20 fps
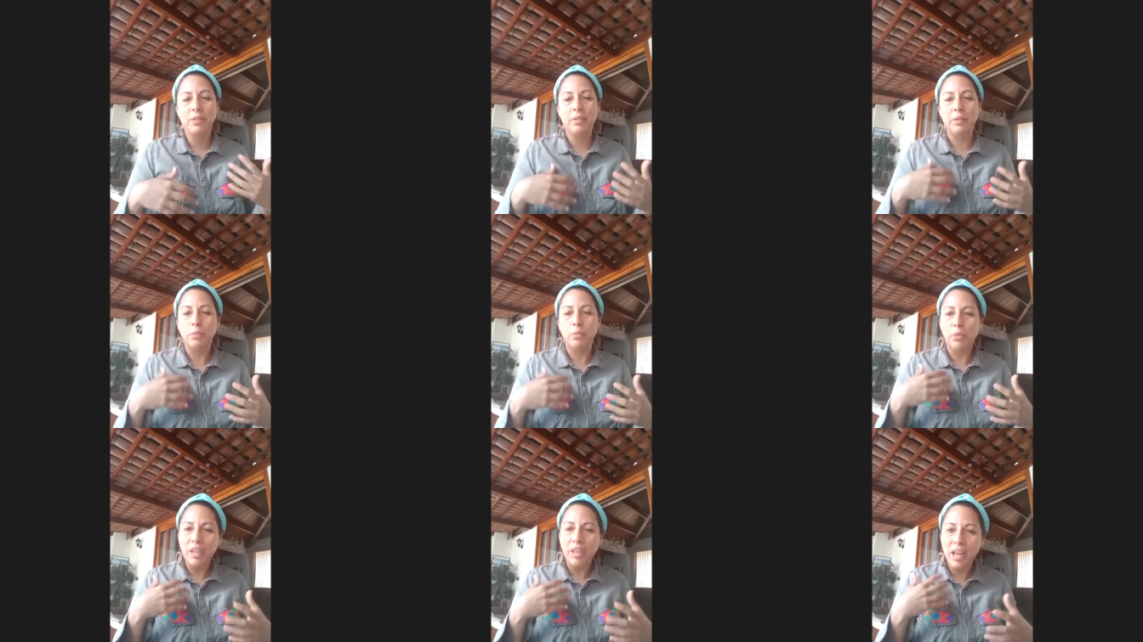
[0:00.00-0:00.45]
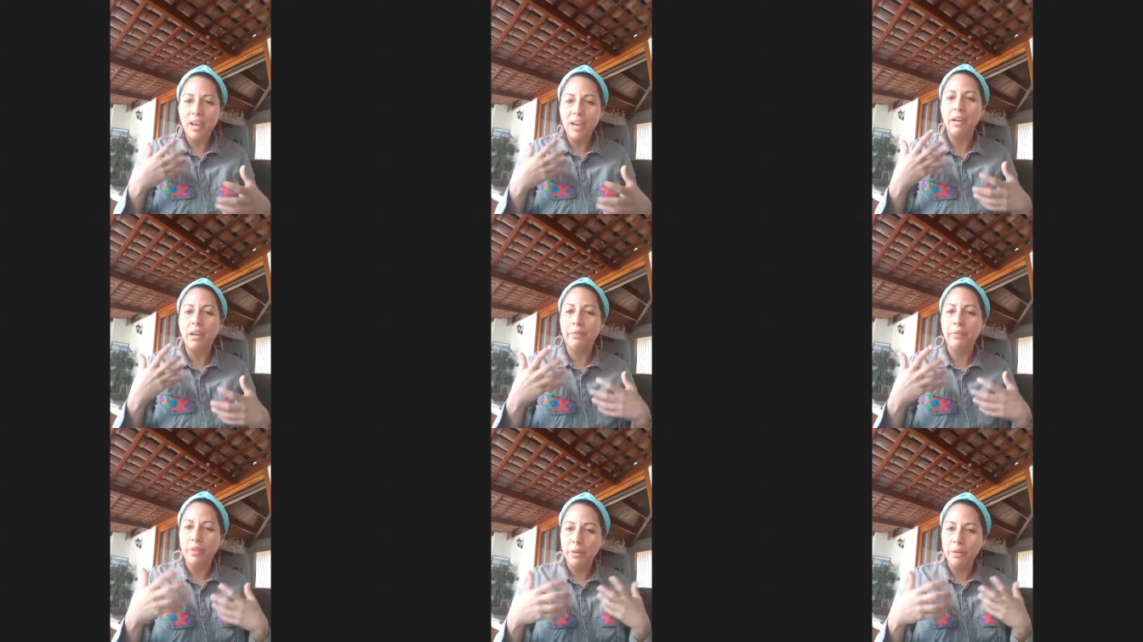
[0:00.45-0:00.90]
we are
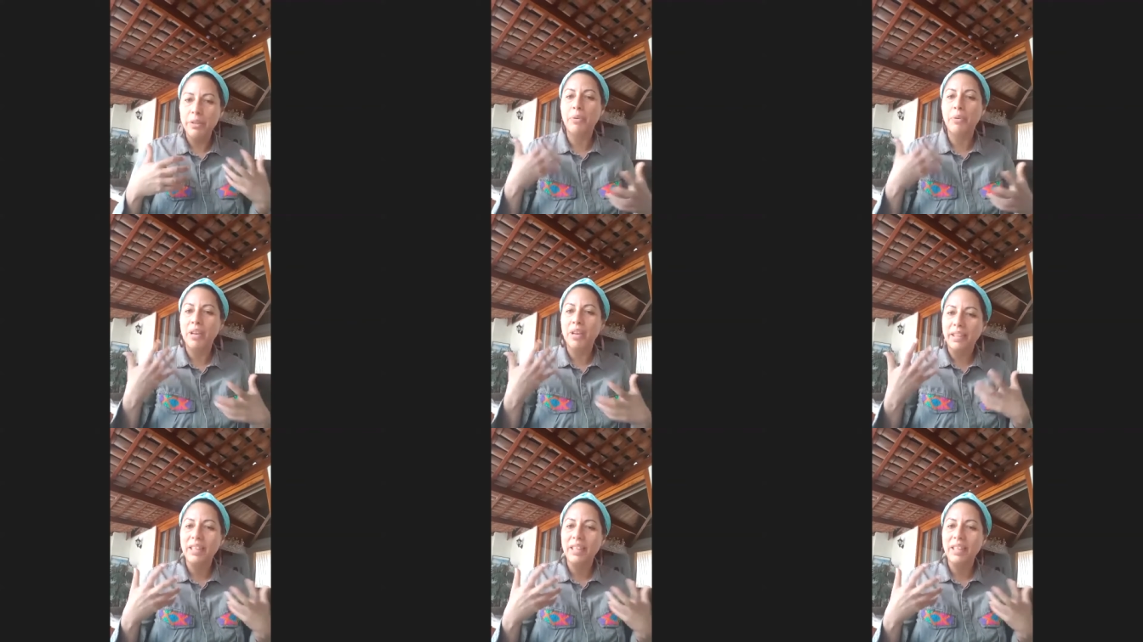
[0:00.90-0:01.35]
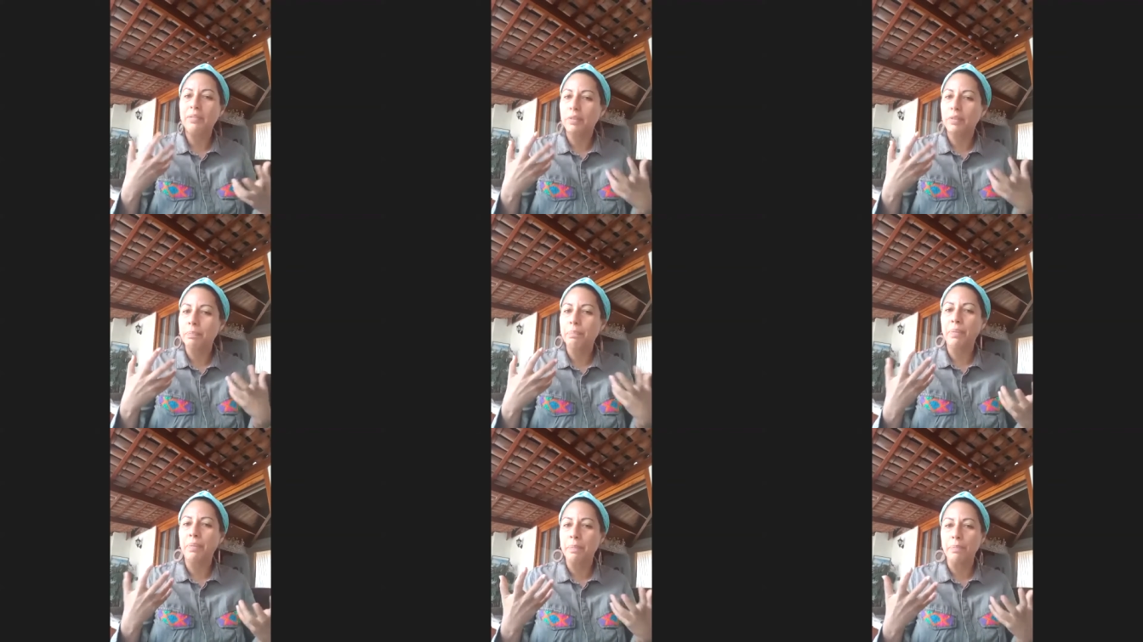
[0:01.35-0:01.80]
a very creative
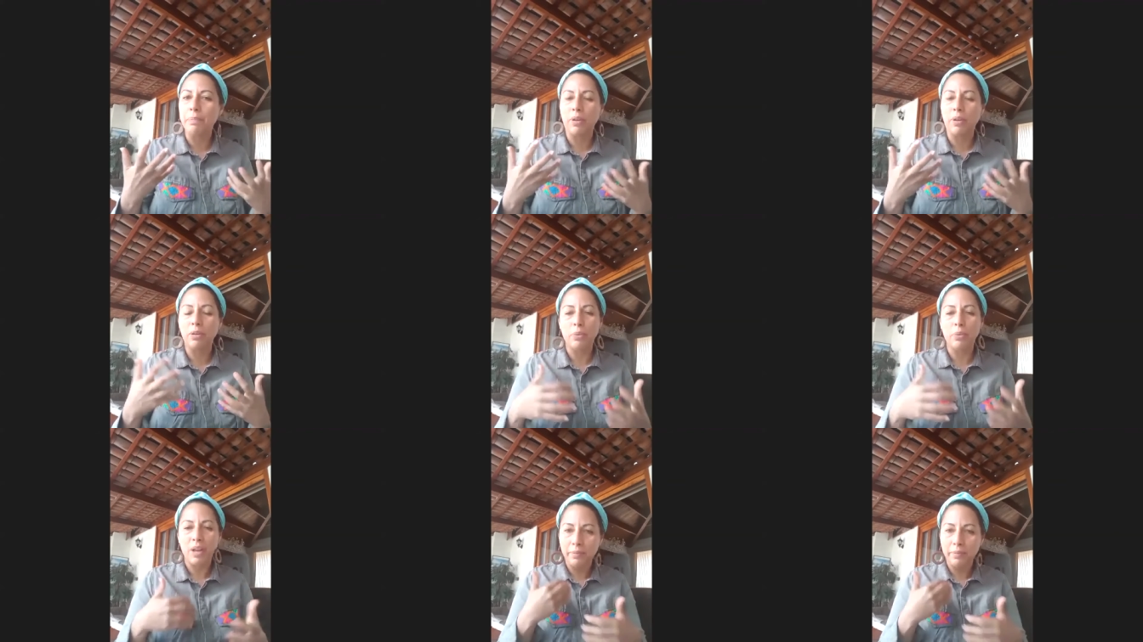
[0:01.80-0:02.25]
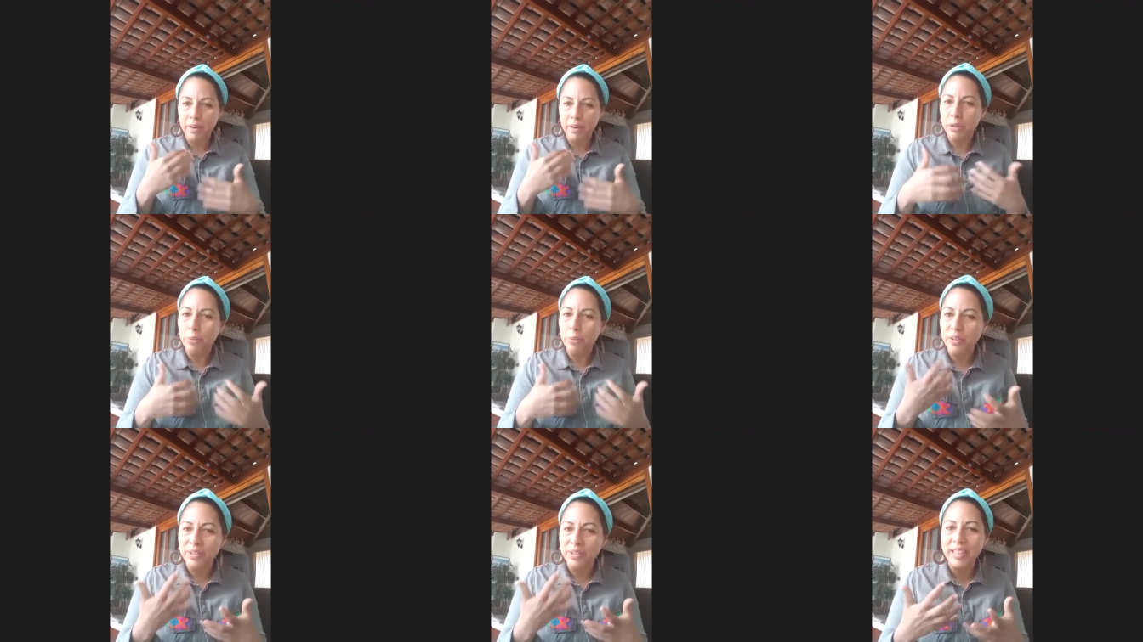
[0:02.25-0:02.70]
people. We are very
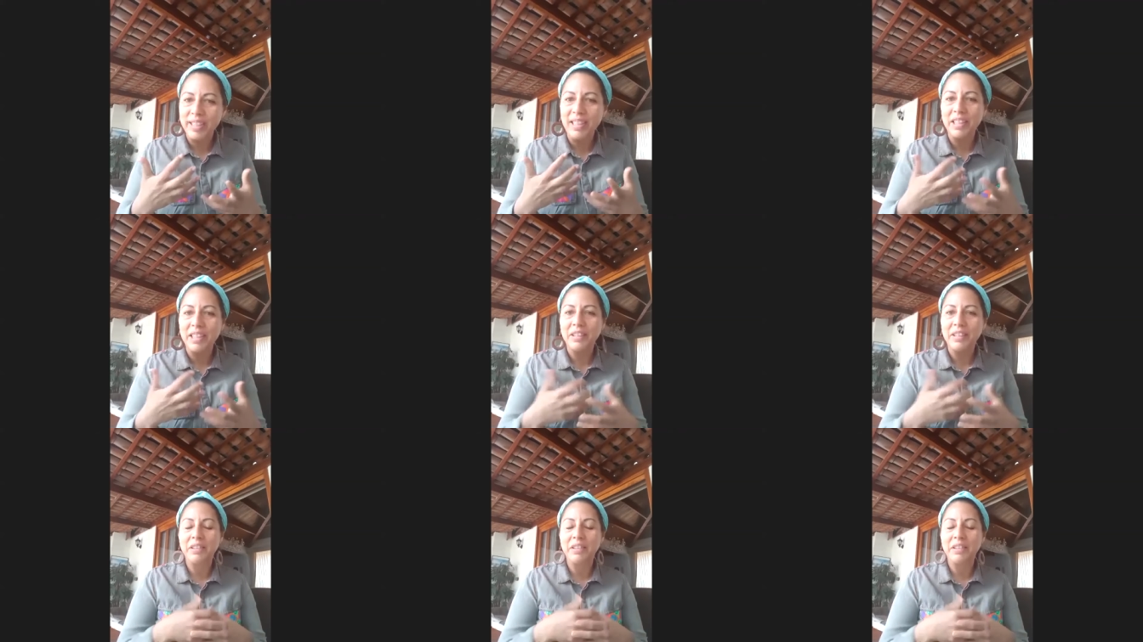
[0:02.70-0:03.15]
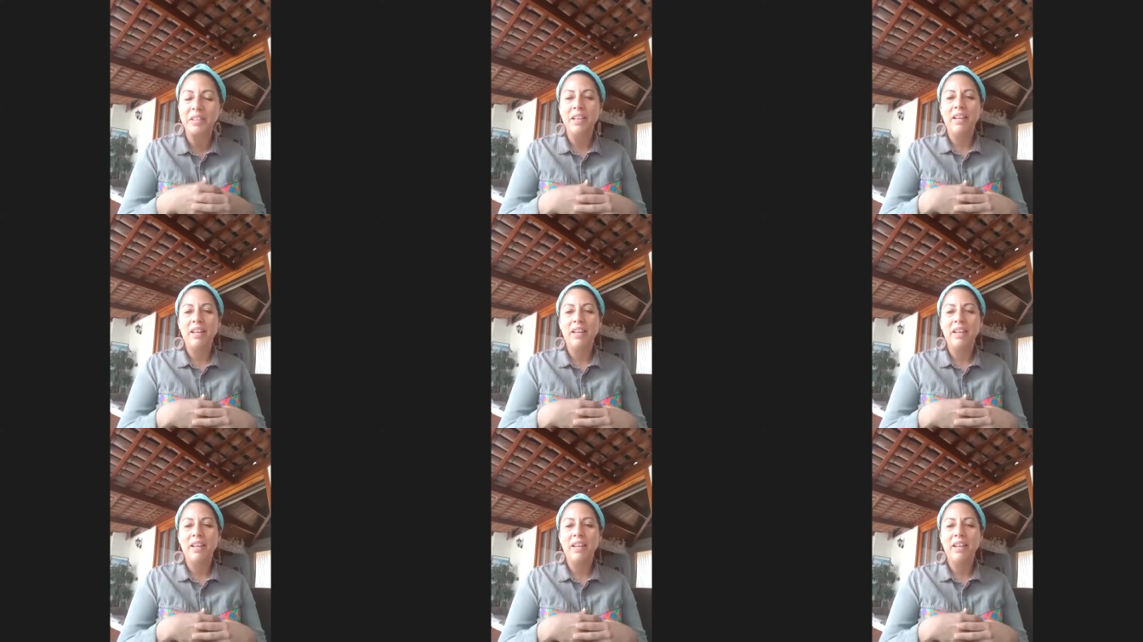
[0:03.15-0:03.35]
resilient.